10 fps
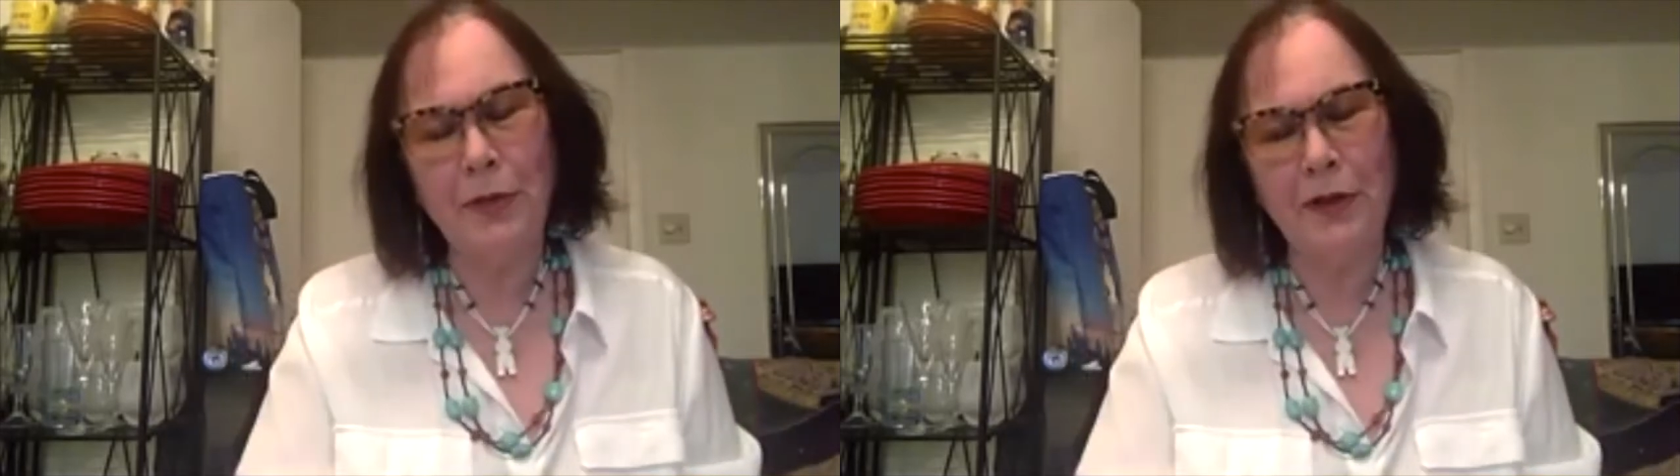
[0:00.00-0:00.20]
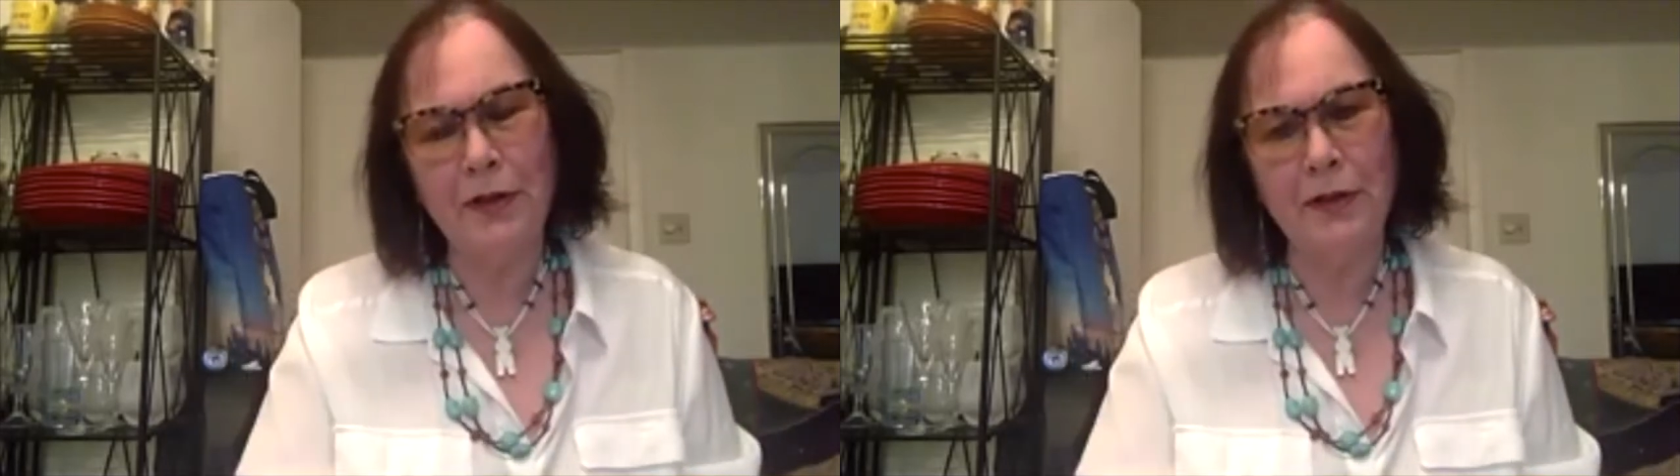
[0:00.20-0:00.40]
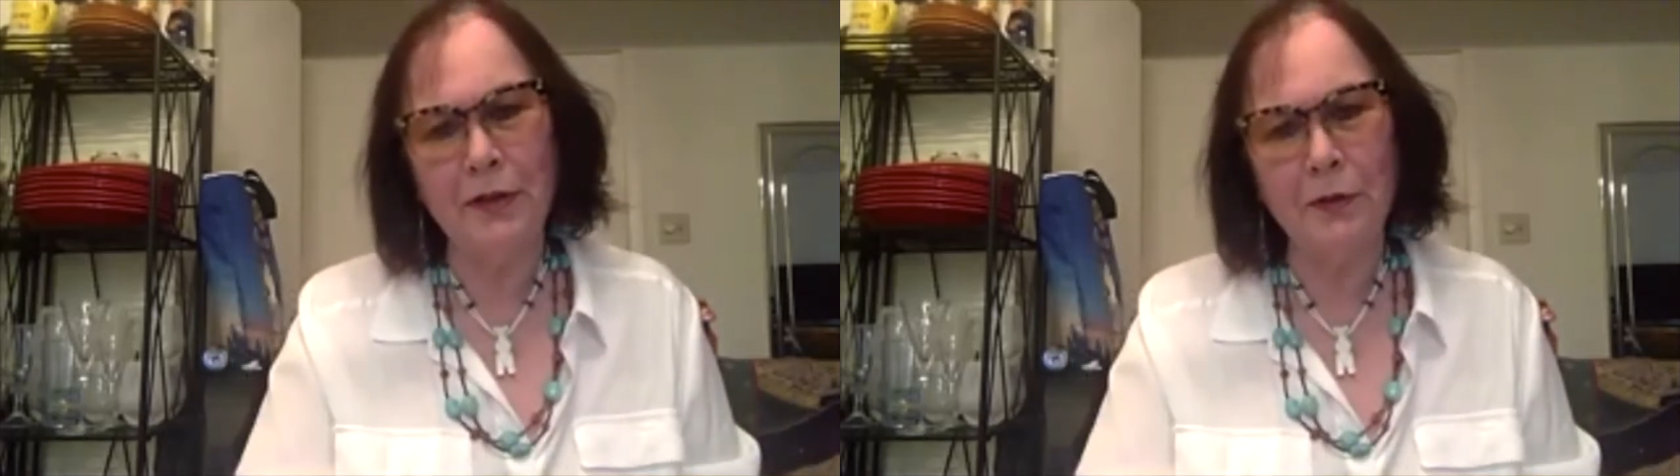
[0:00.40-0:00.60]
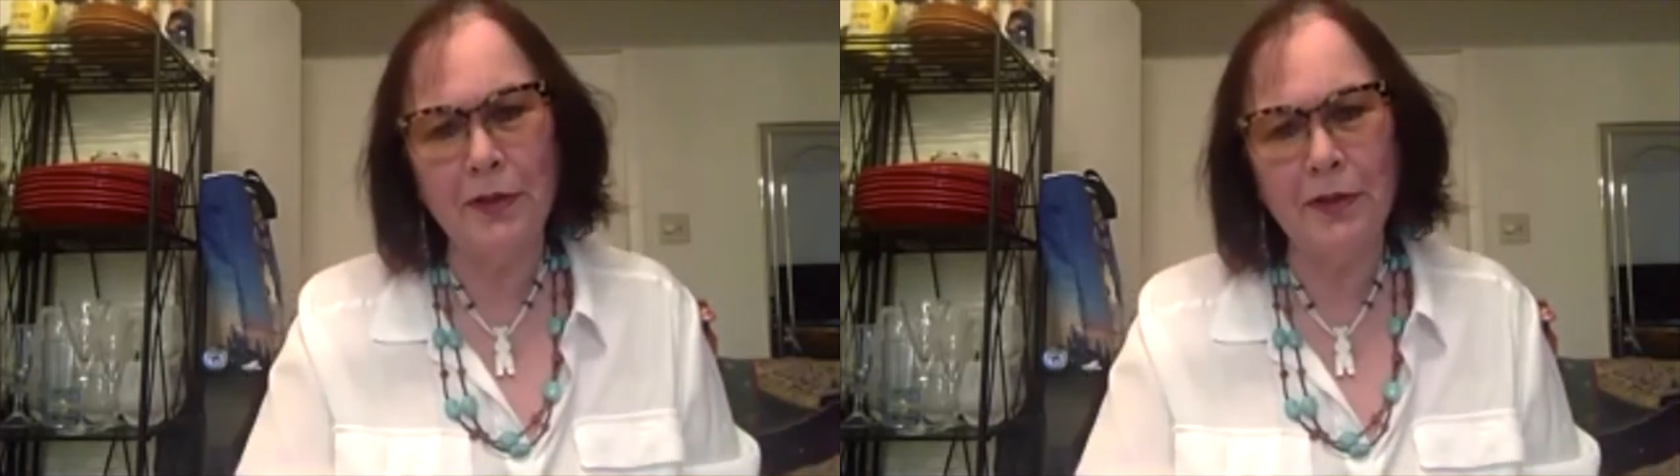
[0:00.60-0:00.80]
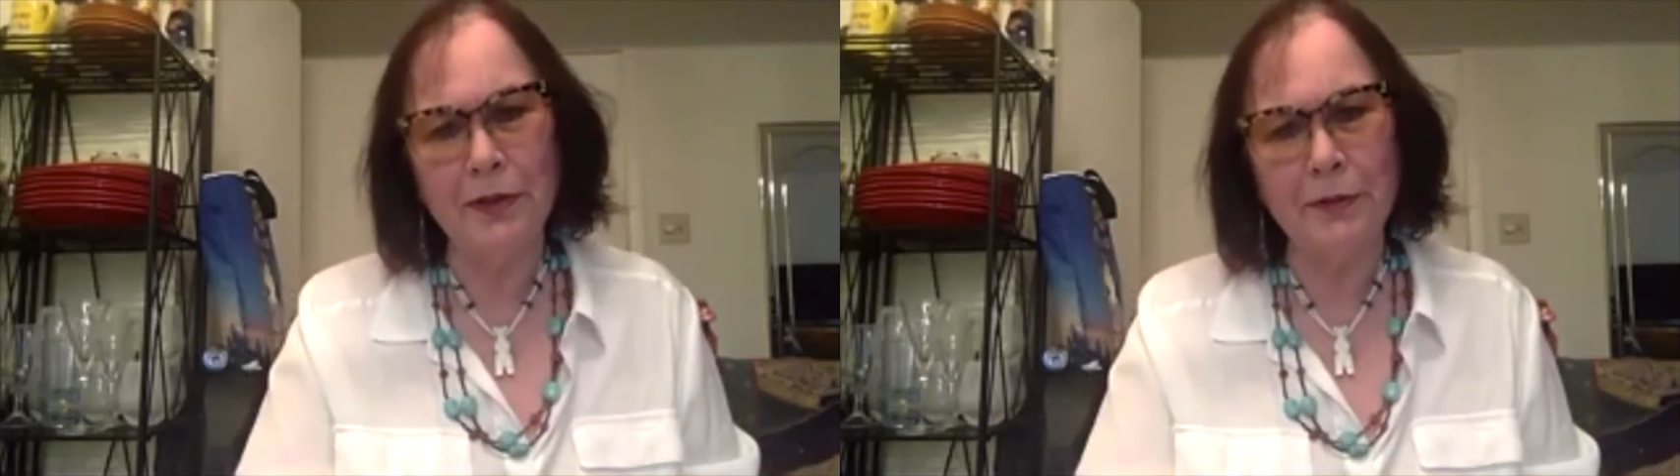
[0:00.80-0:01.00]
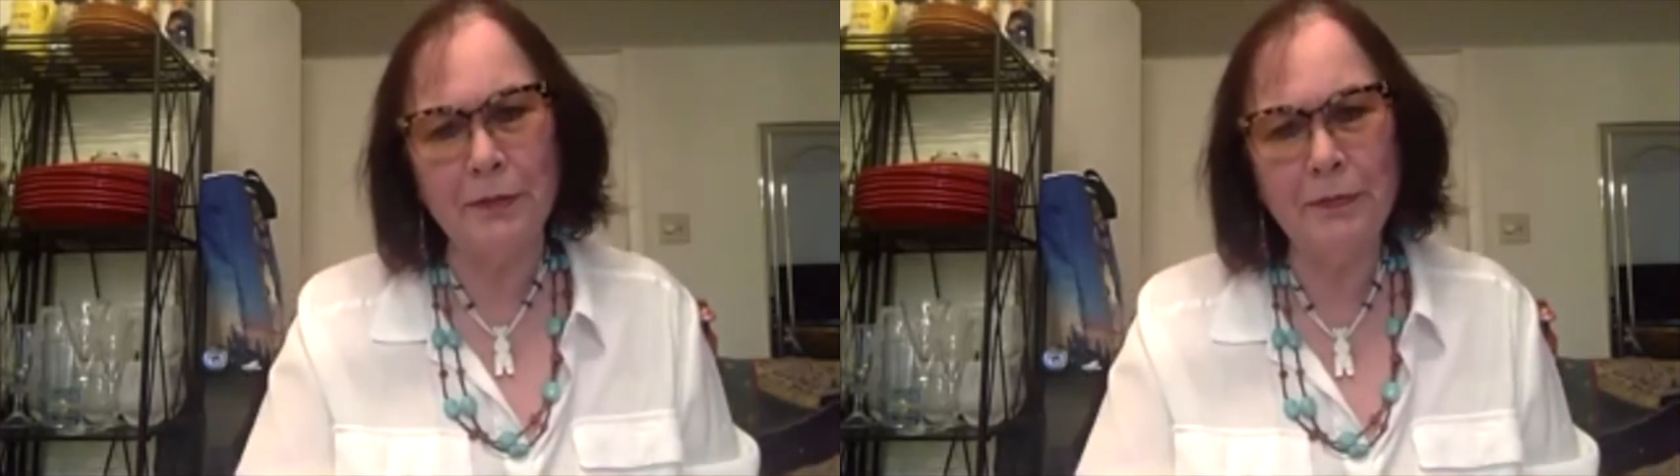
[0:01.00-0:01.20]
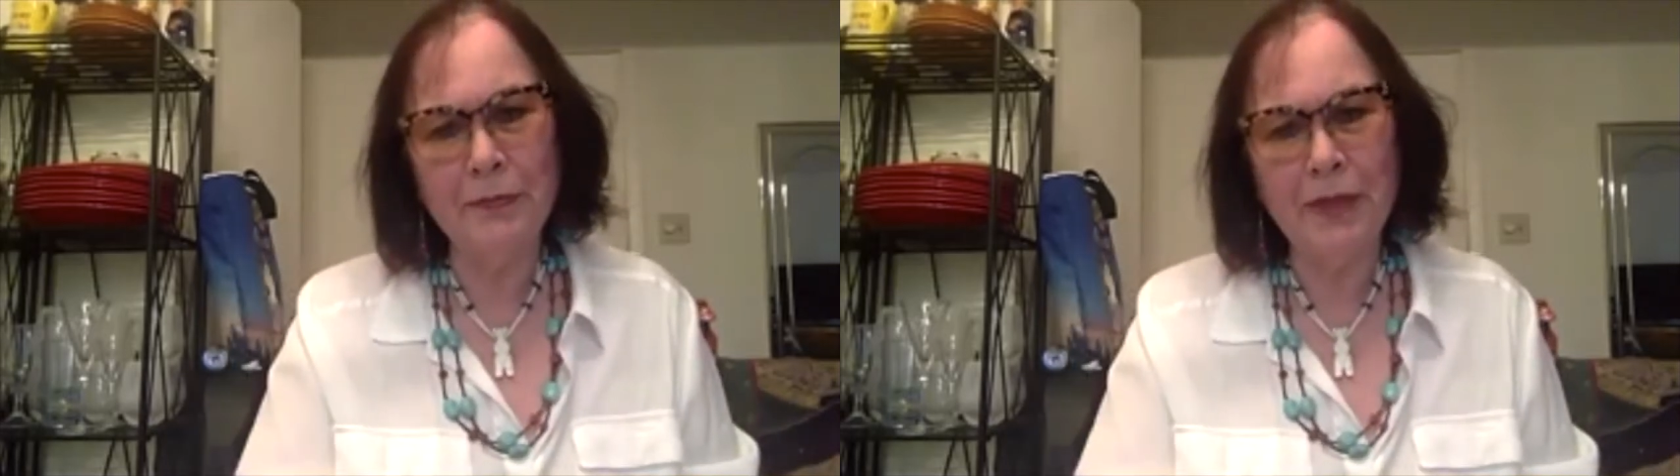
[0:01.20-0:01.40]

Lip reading: part of the curriculum.